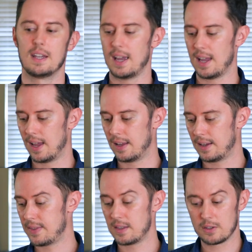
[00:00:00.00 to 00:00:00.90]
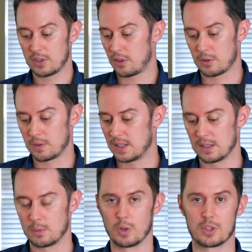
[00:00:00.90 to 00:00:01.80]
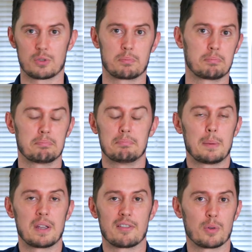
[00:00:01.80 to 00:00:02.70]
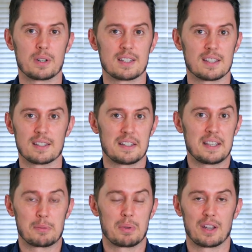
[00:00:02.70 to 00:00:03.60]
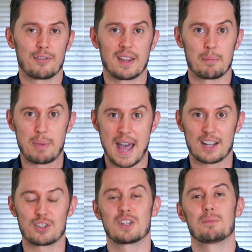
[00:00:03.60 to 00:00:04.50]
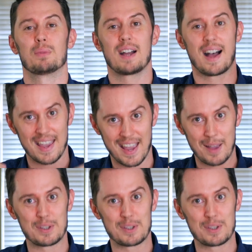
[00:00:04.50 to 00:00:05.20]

And then there's the third reason, which maybe everyone isn't as big a fan of packaging, but I am.